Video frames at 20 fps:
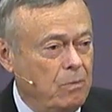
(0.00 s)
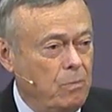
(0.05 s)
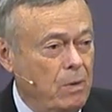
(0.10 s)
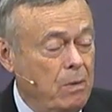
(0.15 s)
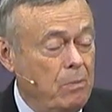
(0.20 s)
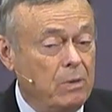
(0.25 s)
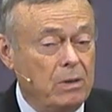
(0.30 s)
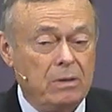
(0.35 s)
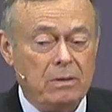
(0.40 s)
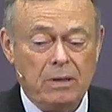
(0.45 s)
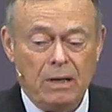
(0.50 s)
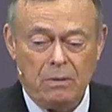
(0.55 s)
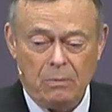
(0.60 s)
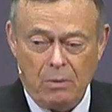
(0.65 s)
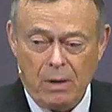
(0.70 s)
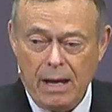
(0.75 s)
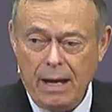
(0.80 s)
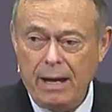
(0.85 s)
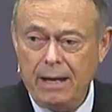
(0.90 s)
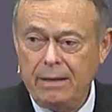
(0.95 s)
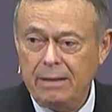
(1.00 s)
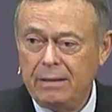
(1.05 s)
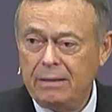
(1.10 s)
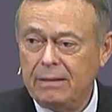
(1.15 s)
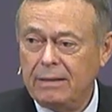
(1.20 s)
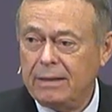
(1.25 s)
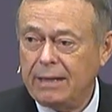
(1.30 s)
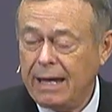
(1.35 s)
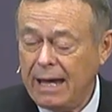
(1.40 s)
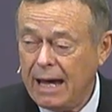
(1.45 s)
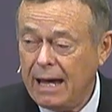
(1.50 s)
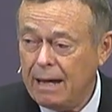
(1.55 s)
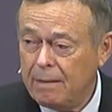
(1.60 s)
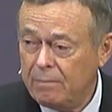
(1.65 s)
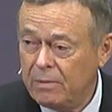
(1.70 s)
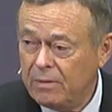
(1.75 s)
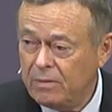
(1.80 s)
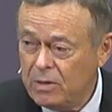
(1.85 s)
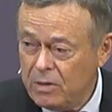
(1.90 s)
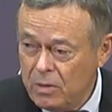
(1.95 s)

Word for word: we would ride in the cab of the